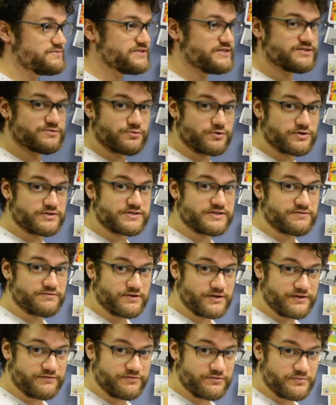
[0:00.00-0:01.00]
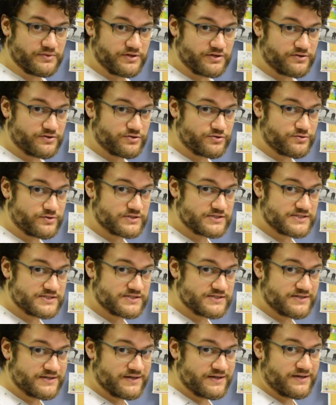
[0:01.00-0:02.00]
these words get really familiar to us,
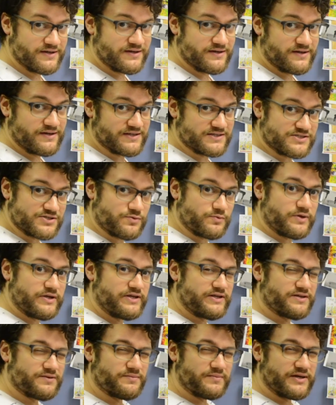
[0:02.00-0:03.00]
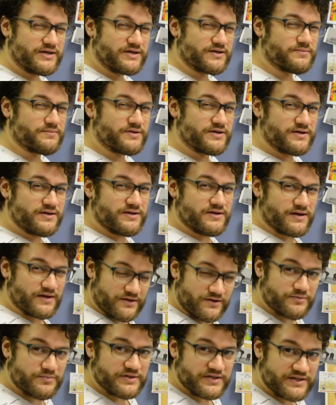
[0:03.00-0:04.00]
and so we need to make them a
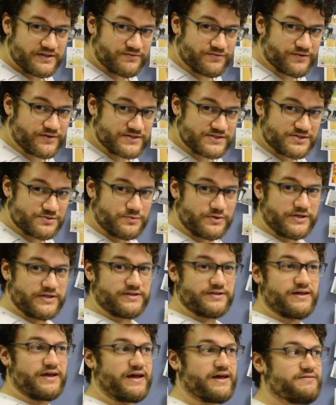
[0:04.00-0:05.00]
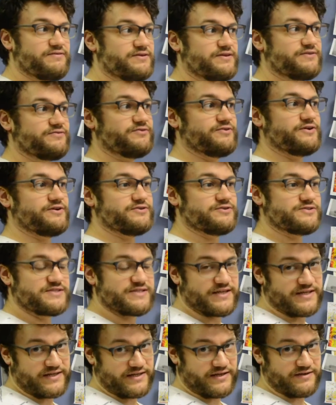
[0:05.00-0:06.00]
little bit different so we have a different
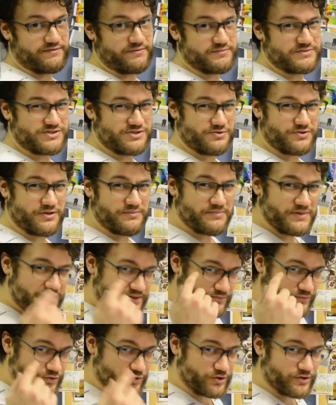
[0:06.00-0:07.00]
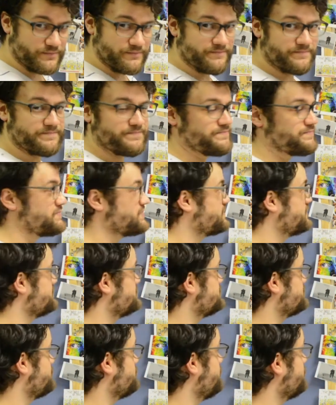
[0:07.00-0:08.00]
understanding of them, so they mean more.
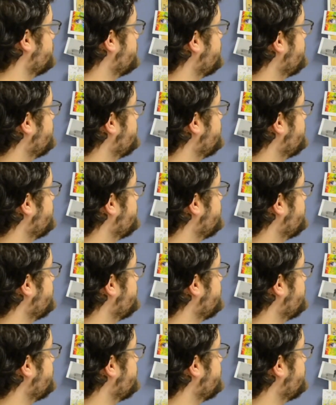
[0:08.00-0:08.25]
So what they